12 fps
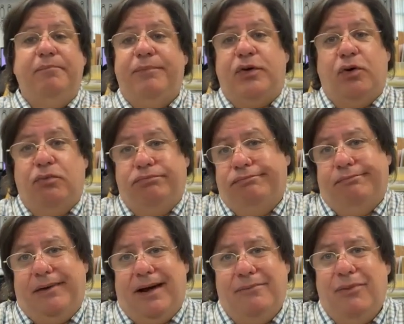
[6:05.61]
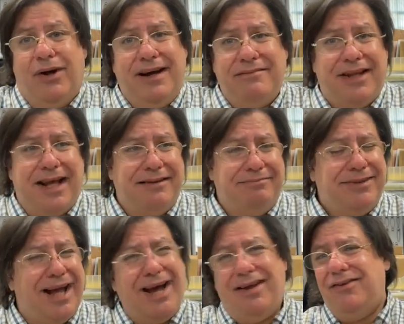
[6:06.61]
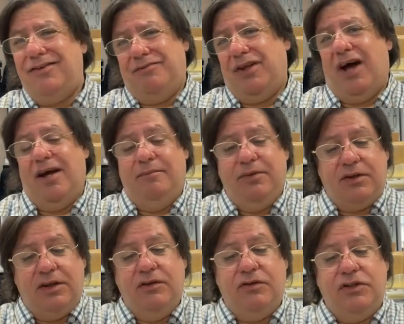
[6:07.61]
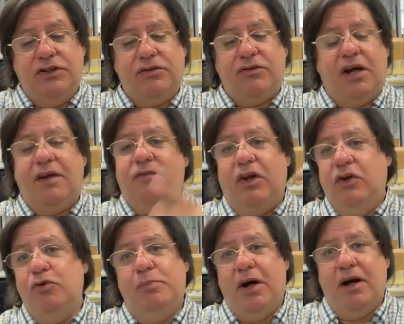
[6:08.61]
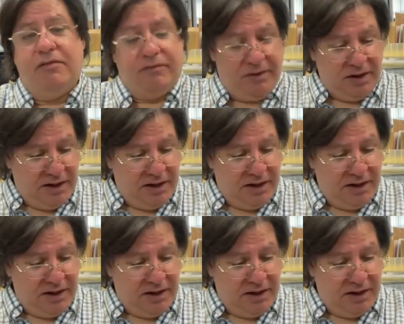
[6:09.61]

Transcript: So what I've done tons of times is just cut the loop off